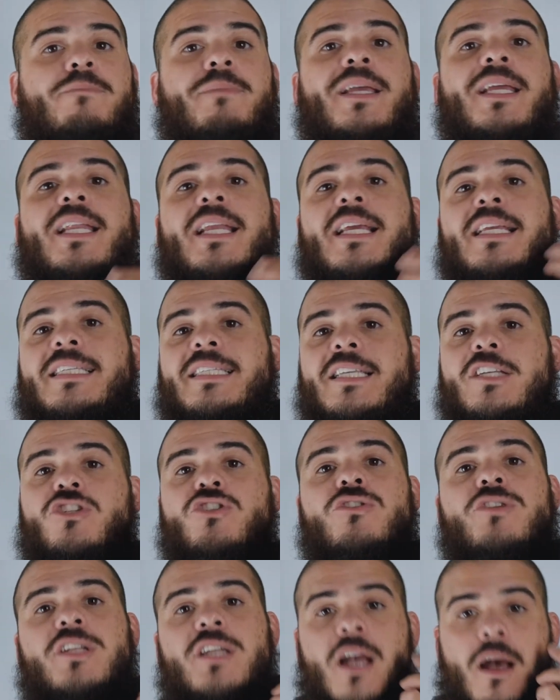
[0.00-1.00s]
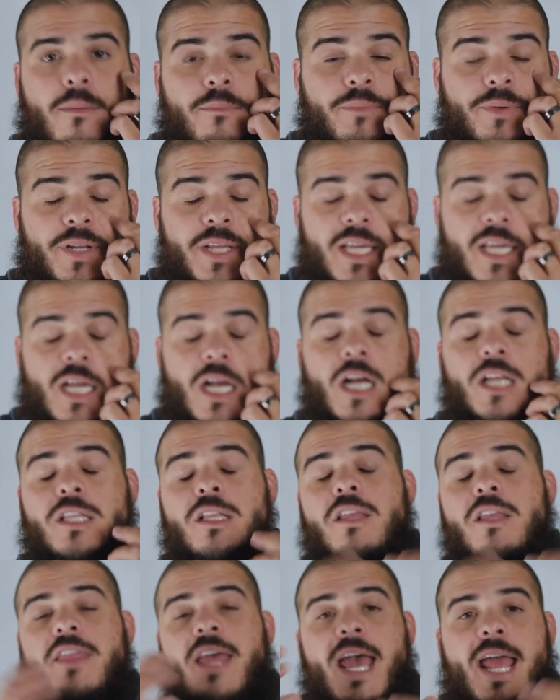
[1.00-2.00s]
being a sistered company
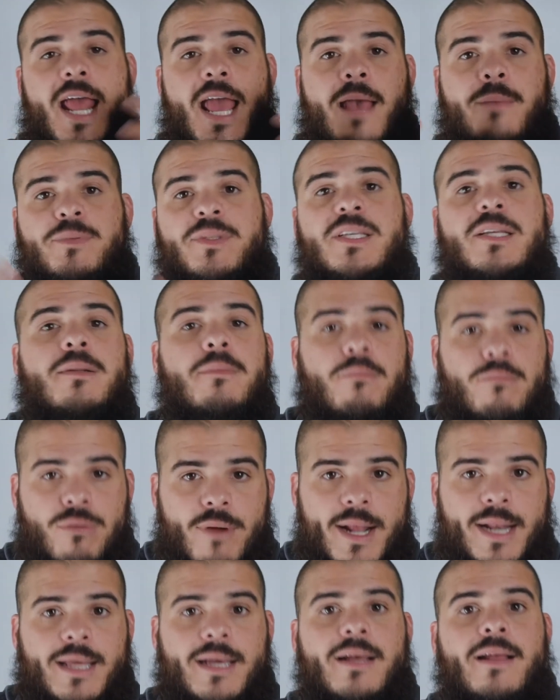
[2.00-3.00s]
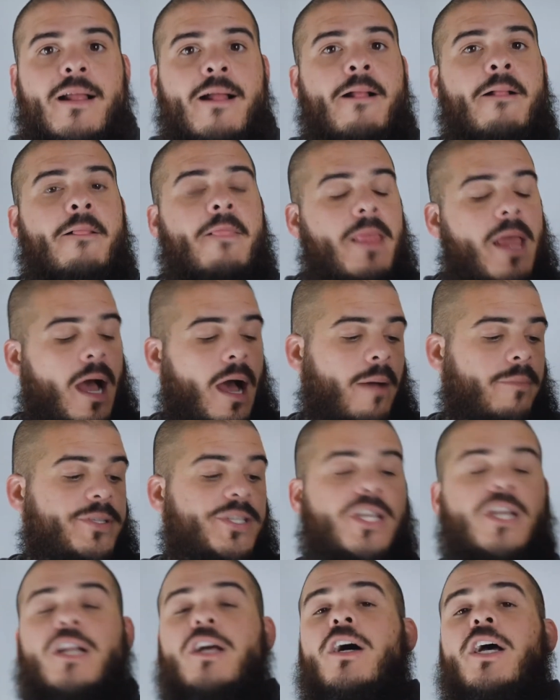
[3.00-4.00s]
under that Epson umbrella,
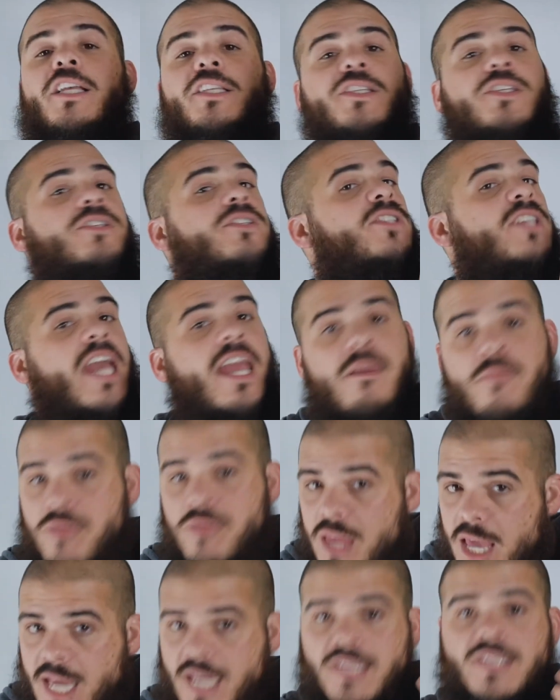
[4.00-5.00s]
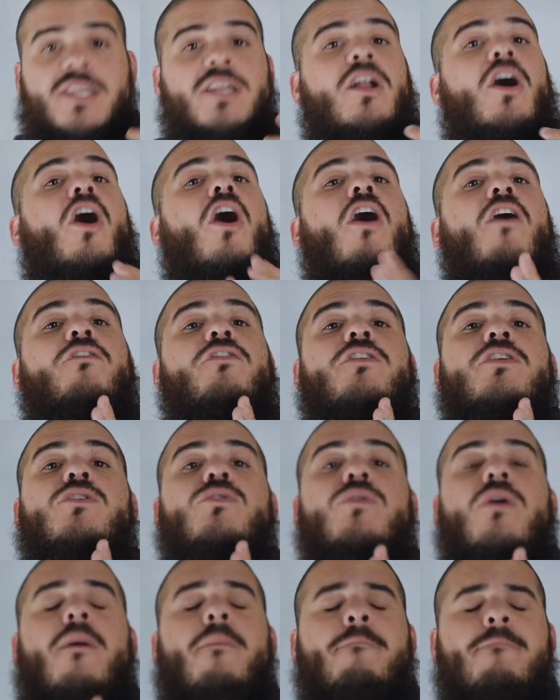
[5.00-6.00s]
it's same thing. It's gonna offer
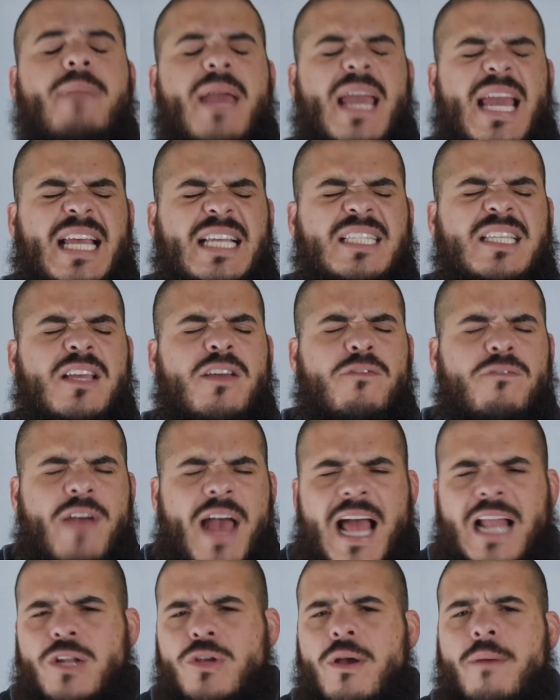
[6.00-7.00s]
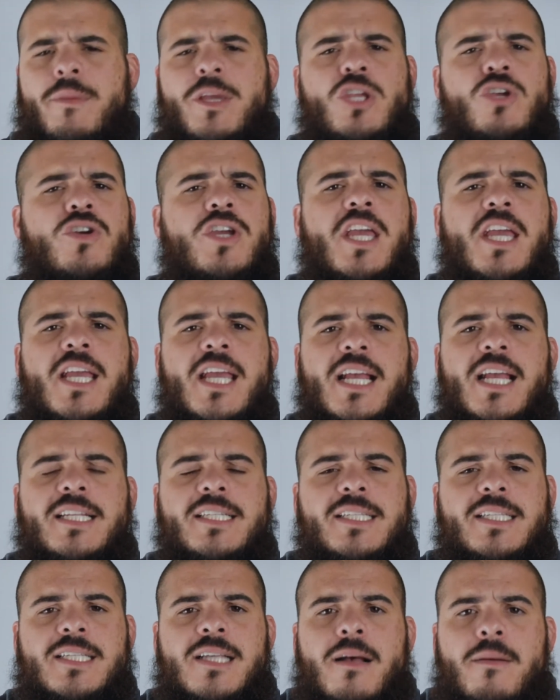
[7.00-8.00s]
you amazing value. I mean, you can get
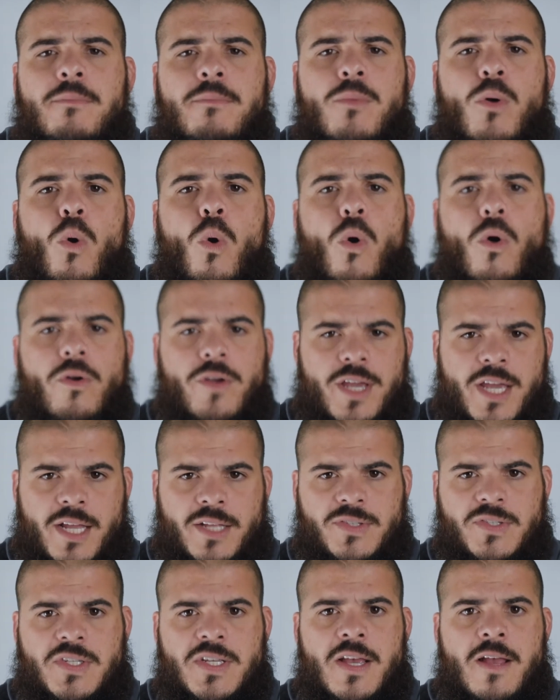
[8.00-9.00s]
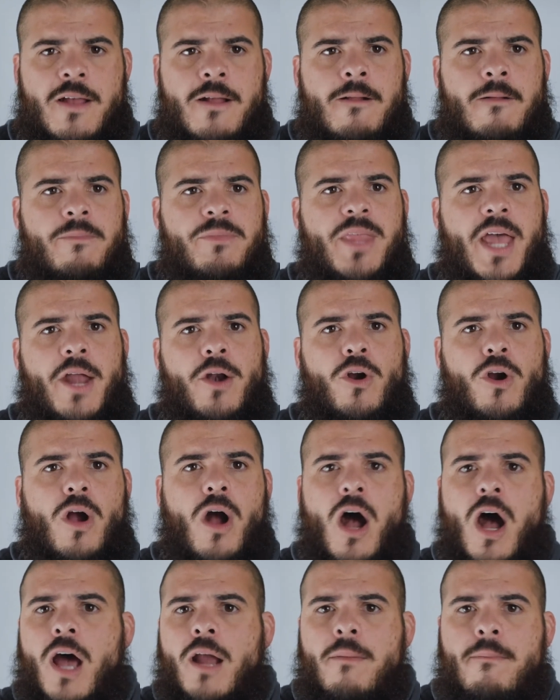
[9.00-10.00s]
some Orients that are
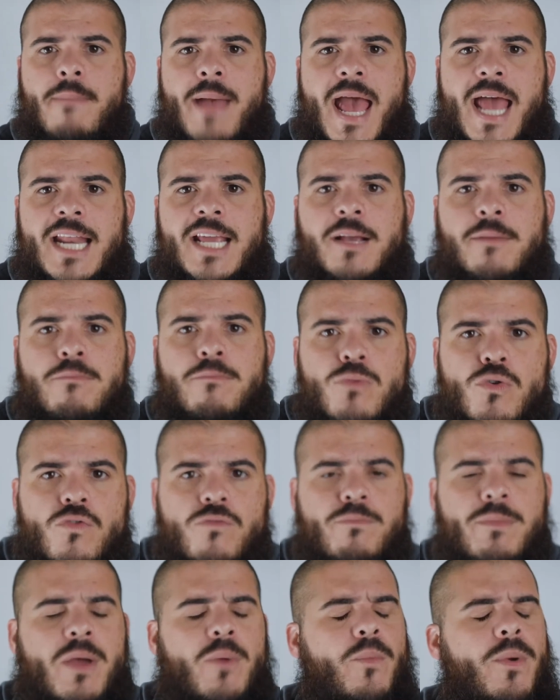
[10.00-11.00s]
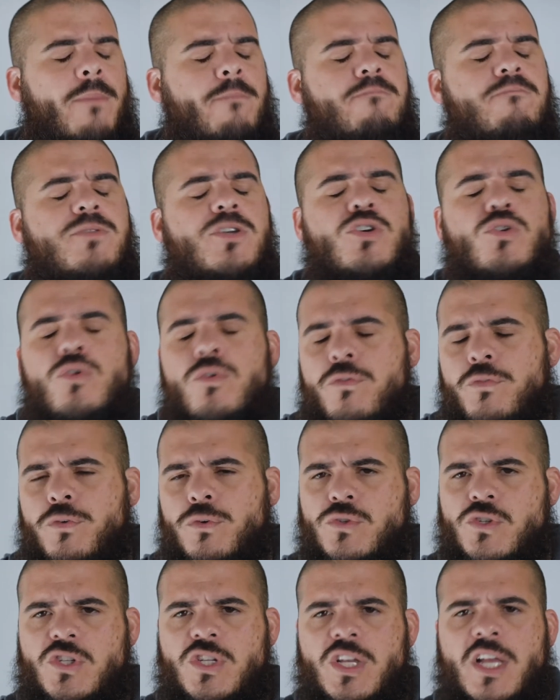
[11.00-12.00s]
automatic movement with
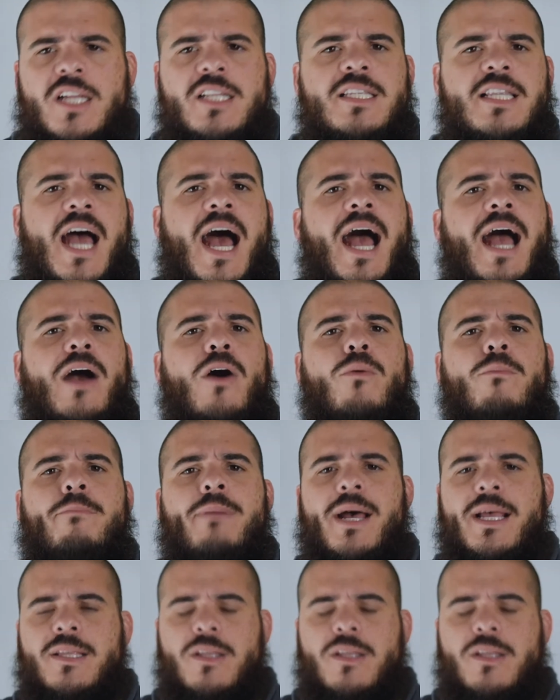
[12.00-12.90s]
beautiful sundials